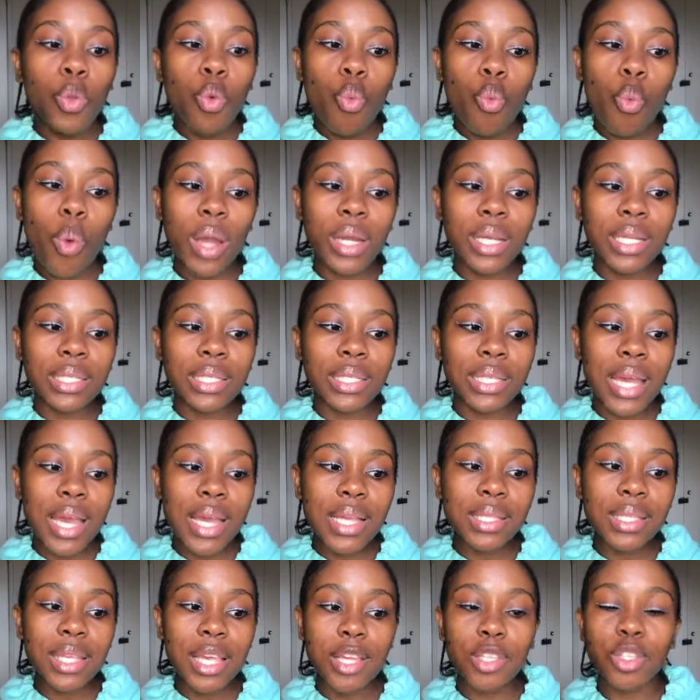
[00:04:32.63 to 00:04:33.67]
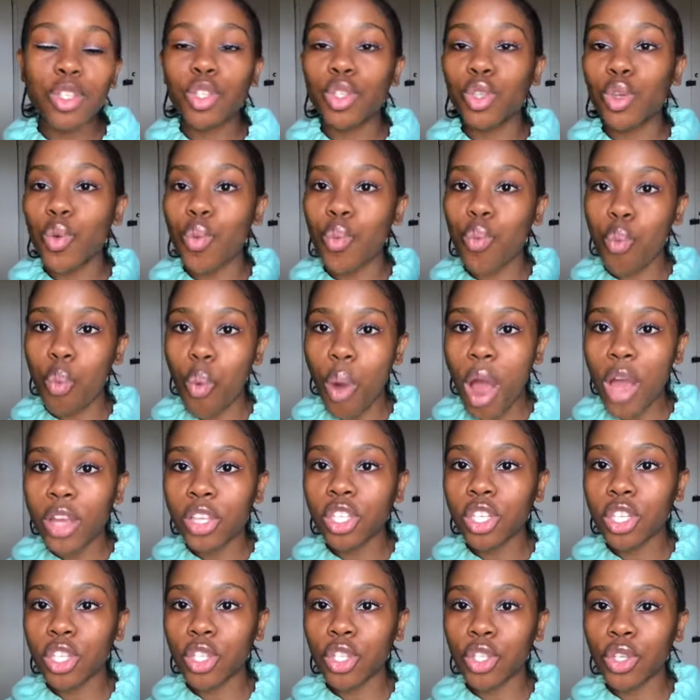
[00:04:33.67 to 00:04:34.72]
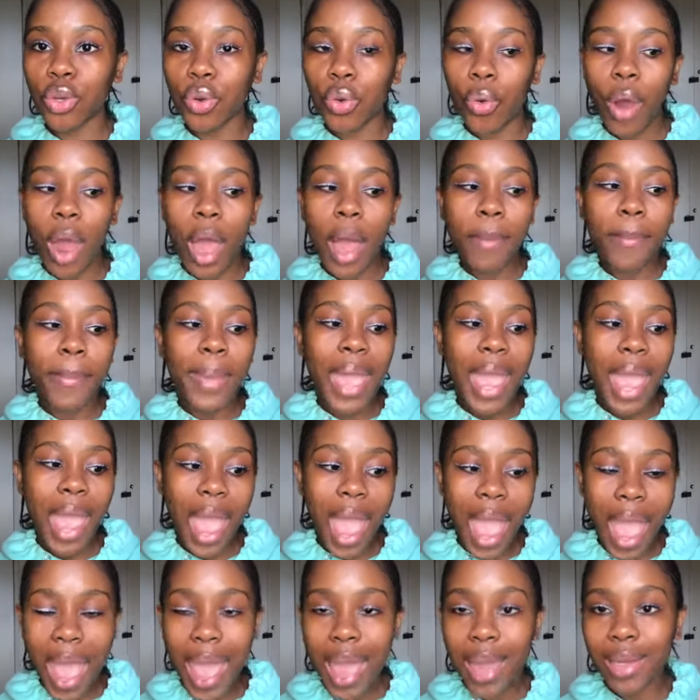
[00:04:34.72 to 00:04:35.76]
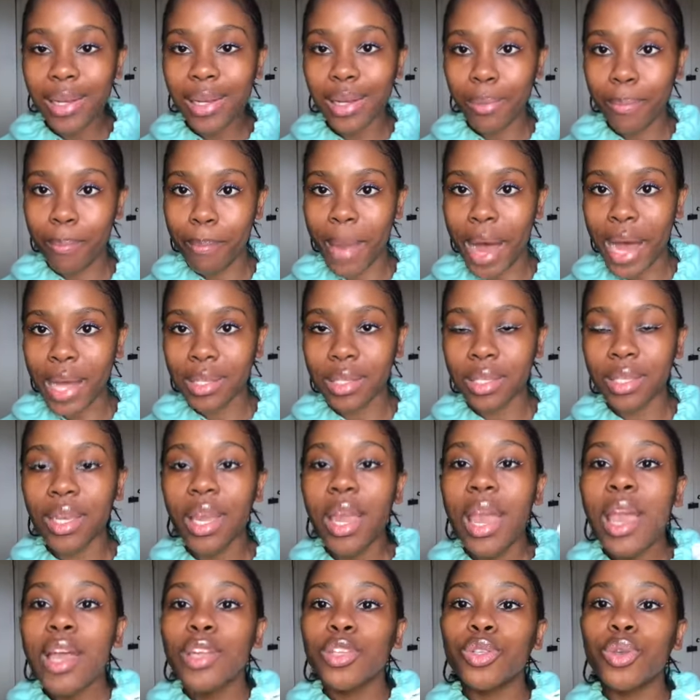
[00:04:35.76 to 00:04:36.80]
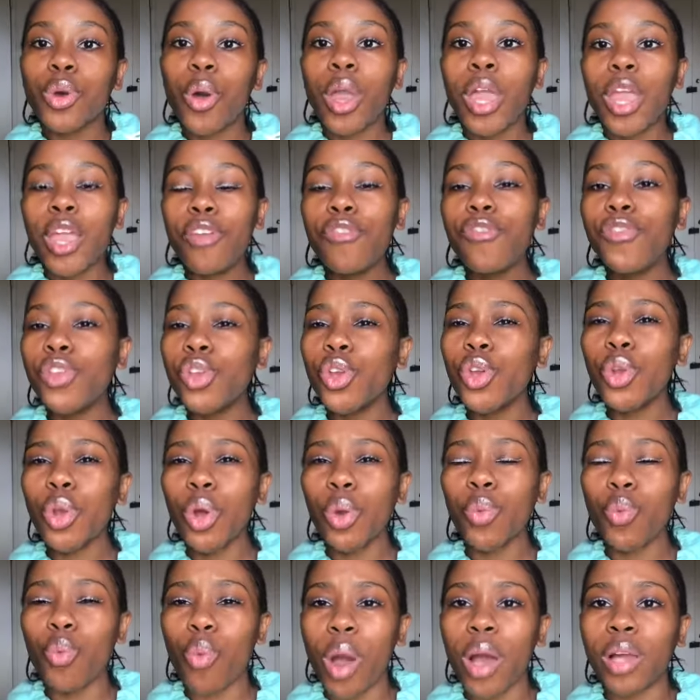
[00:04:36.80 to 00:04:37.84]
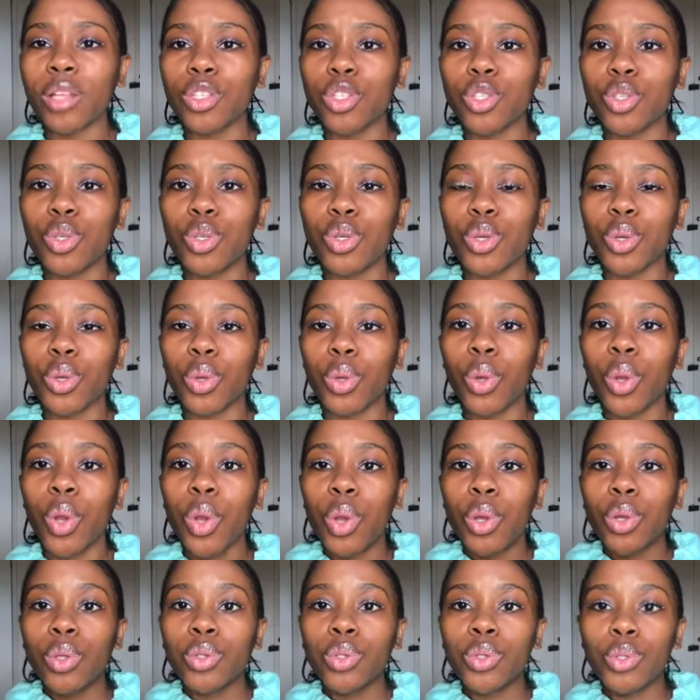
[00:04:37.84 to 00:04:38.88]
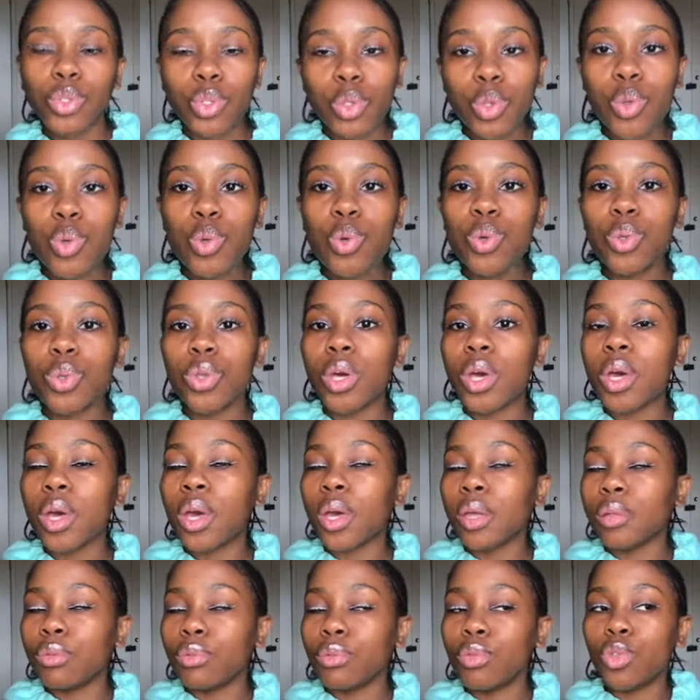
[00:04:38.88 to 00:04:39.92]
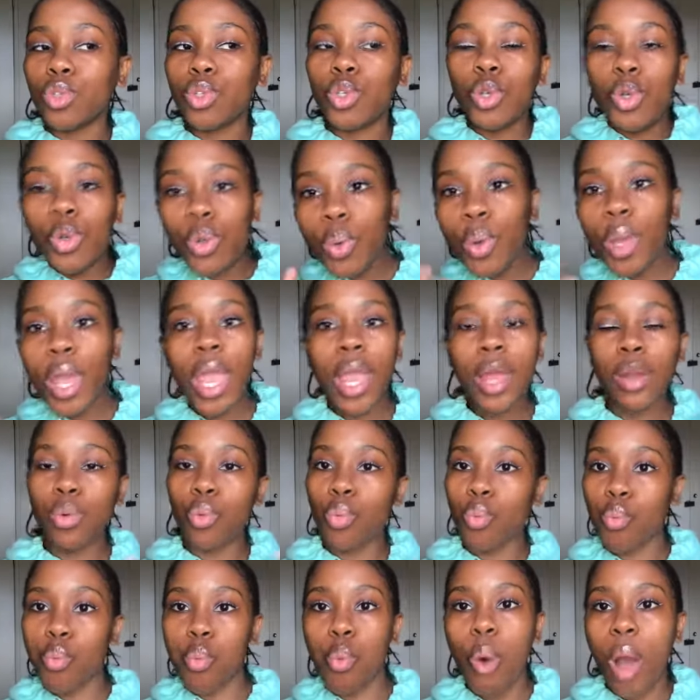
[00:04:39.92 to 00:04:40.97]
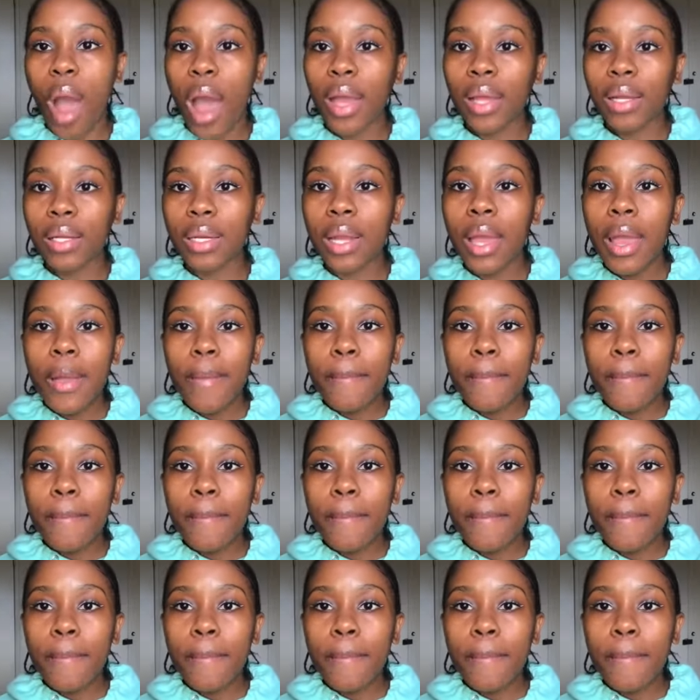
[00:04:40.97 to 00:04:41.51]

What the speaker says: What it does is to wash, scrub, and mask. So if you don't want to do the 2-in-1